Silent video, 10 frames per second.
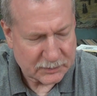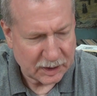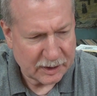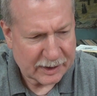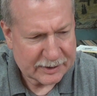
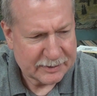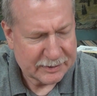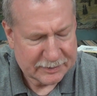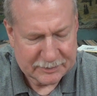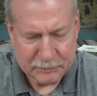And
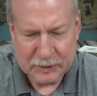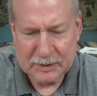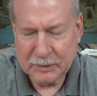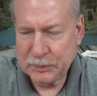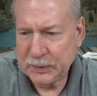I
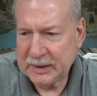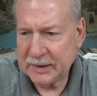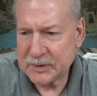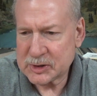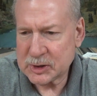would, would
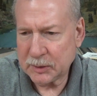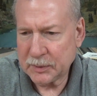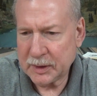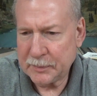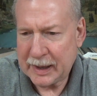give a
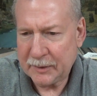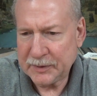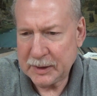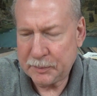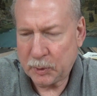sermon about
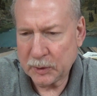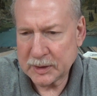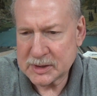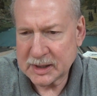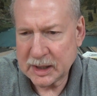the
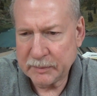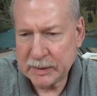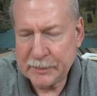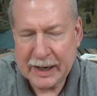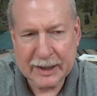importance of
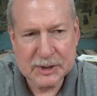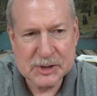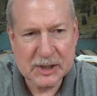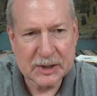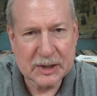coming back on
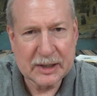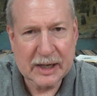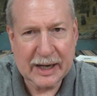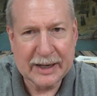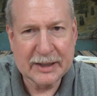Sunday
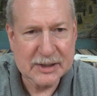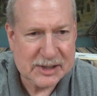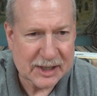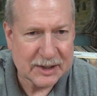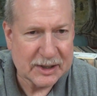night. And
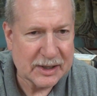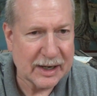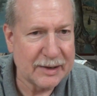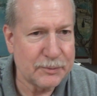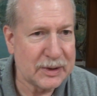Sunday
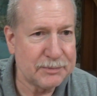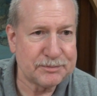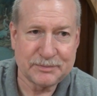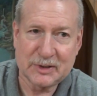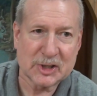night, we
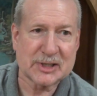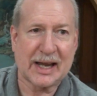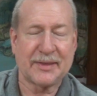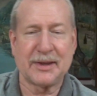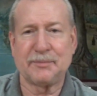just
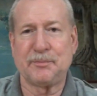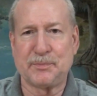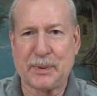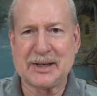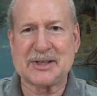had the
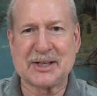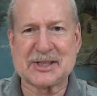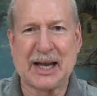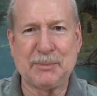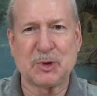basic
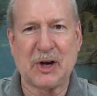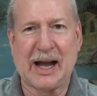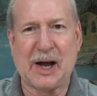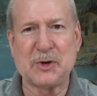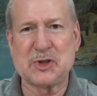same
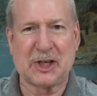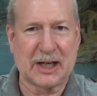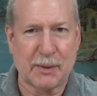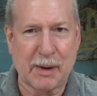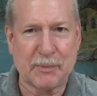crowd. And she'd
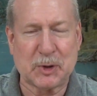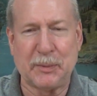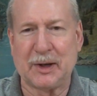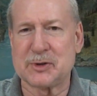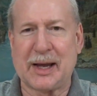come up to
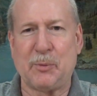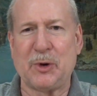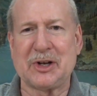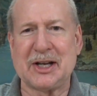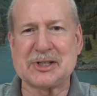me because they
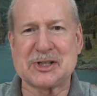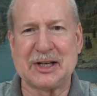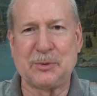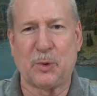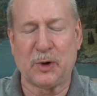weren't
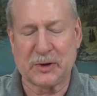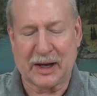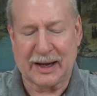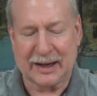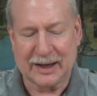listening, were
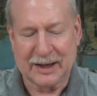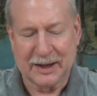they?